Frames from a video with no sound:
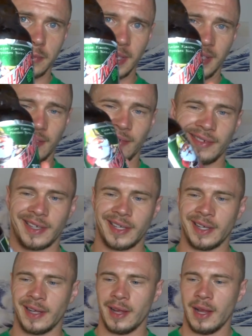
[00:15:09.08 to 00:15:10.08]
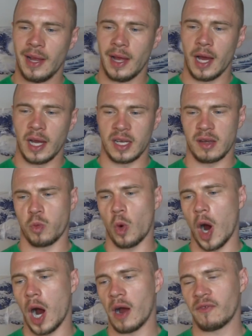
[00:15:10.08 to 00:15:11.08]
as you see, a
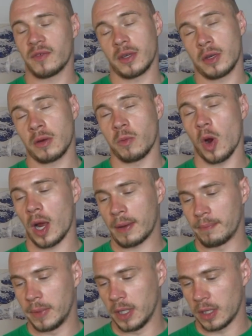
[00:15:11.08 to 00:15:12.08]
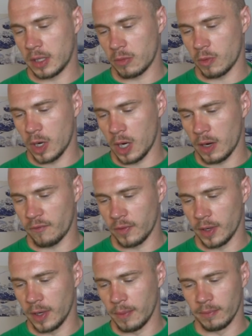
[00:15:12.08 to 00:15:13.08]
dwarf. Zwerg means dwarf,
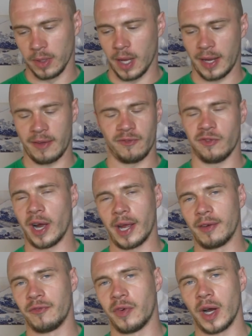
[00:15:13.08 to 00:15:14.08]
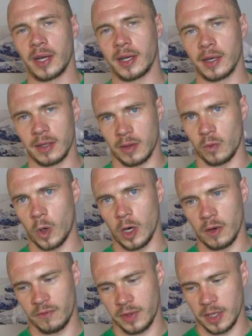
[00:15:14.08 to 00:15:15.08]
like firefighter
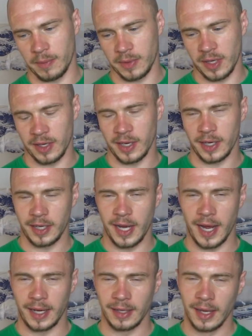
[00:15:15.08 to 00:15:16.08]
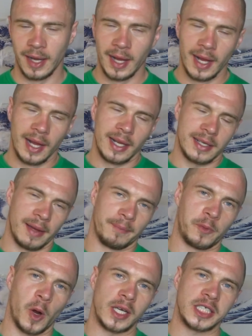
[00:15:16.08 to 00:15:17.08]
dwarf, something like that. The
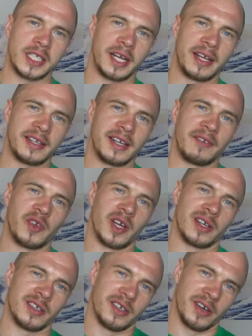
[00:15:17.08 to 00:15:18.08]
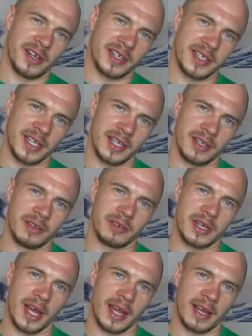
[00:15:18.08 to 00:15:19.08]
impression is, if you're thirsty, you
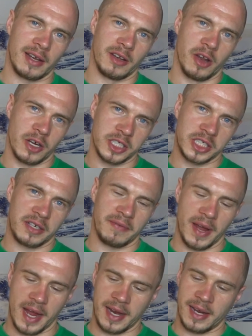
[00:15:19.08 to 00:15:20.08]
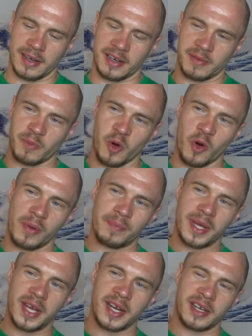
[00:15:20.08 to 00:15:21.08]
take a Löschzwerg, a small
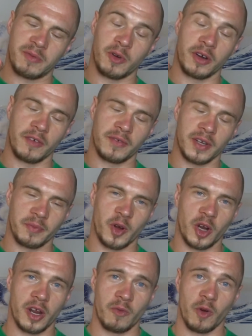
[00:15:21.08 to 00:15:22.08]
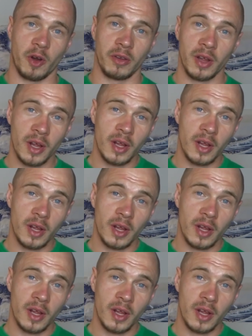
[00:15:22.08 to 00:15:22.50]
beer, it's one of the smaller ones,